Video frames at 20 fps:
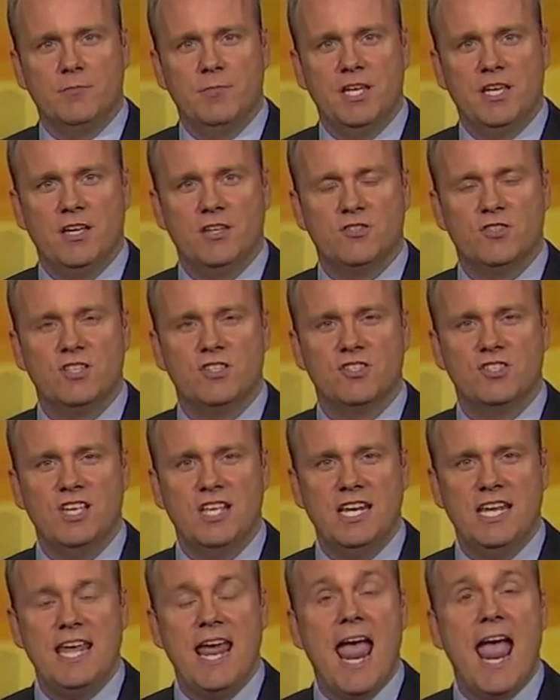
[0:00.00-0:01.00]
because the
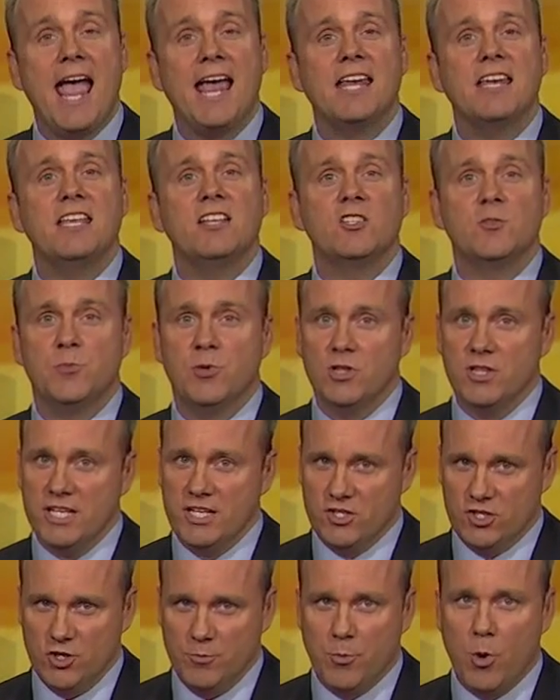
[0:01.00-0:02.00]
city and its
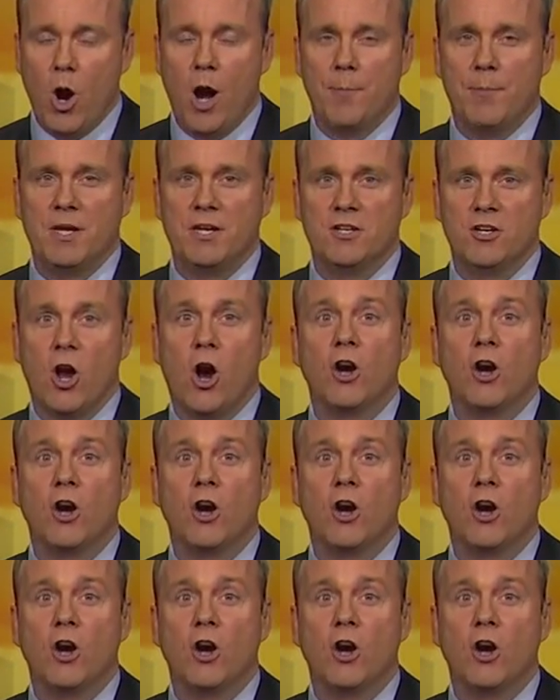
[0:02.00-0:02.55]
police department